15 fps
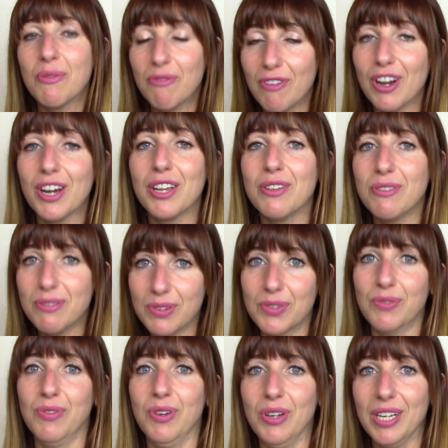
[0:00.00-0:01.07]
very
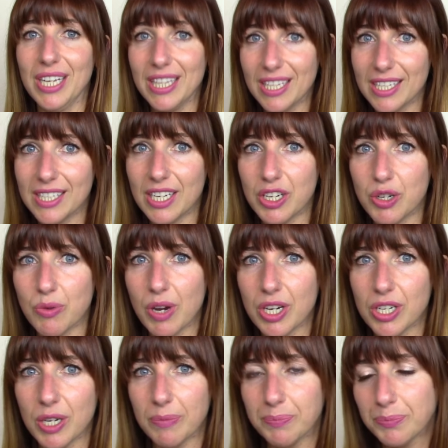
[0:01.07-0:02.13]
useful in this
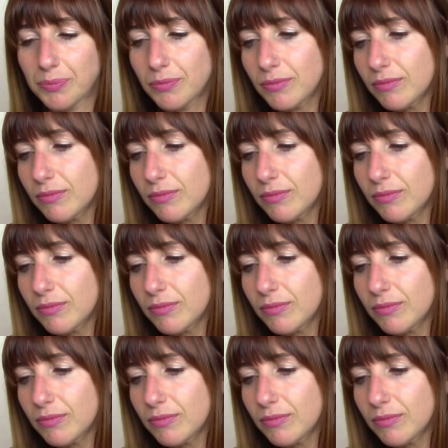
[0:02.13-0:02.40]
situation?